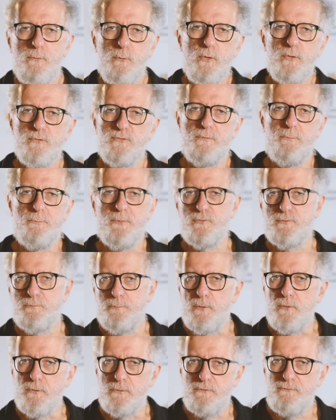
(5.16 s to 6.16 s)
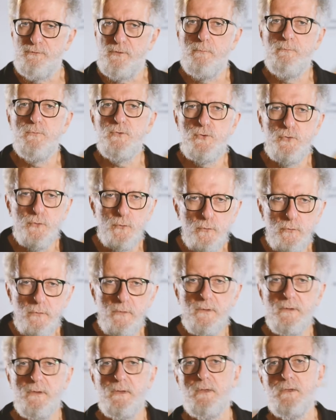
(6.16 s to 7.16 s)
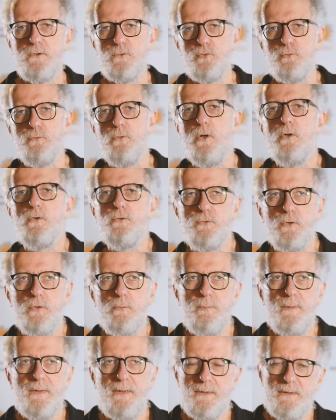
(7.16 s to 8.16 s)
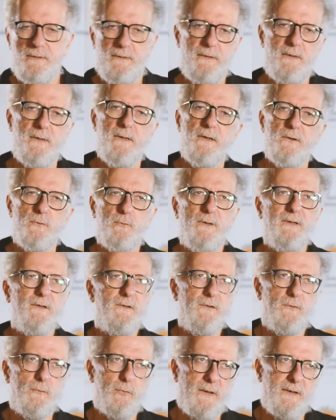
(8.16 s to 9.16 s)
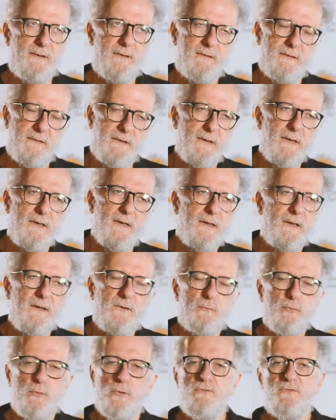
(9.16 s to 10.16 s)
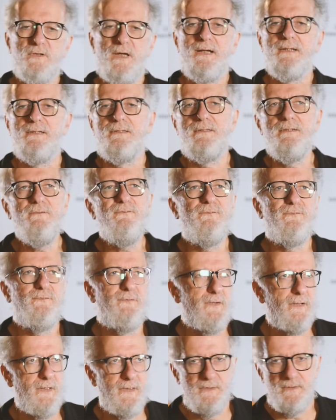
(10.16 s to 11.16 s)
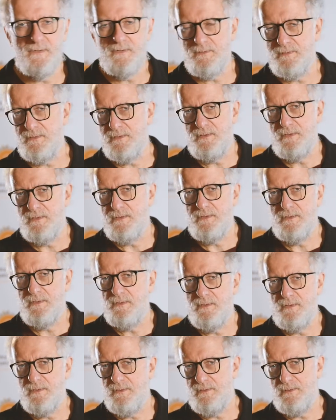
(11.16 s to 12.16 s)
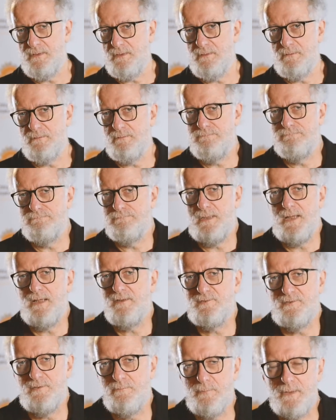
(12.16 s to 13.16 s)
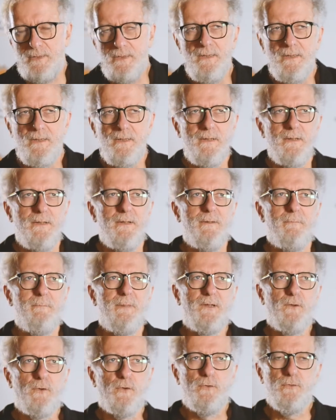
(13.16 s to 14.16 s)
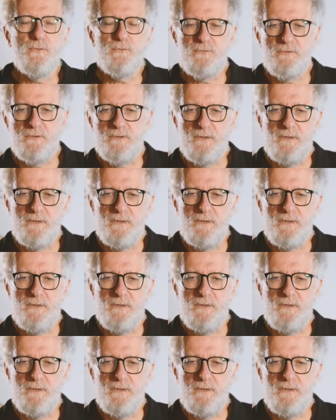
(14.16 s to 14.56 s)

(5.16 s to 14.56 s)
was postponed from June to October 2020. It was a different assembly because,